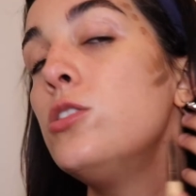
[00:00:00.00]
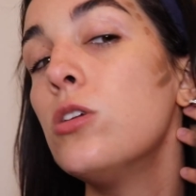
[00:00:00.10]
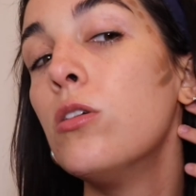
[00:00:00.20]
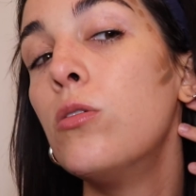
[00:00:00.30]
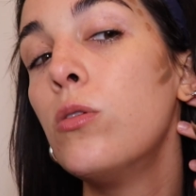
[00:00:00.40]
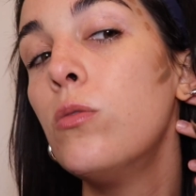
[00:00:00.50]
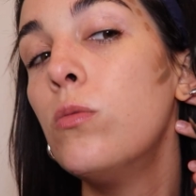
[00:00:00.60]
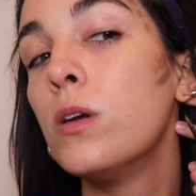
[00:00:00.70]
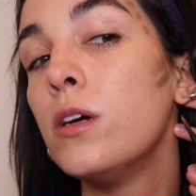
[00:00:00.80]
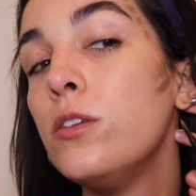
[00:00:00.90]
So
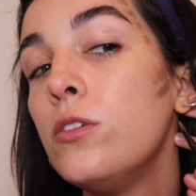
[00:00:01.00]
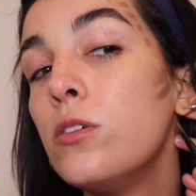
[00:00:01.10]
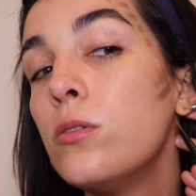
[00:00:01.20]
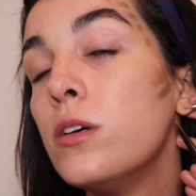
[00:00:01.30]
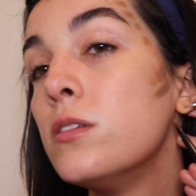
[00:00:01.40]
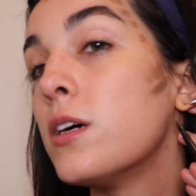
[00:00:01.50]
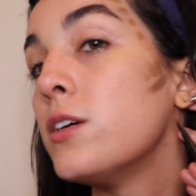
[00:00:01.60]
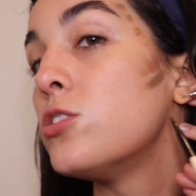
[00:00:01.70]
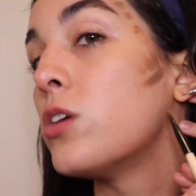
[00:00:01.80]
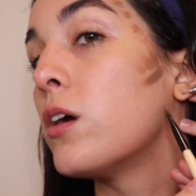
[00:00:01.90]
what I do is I
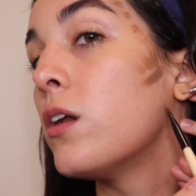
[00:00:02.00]
start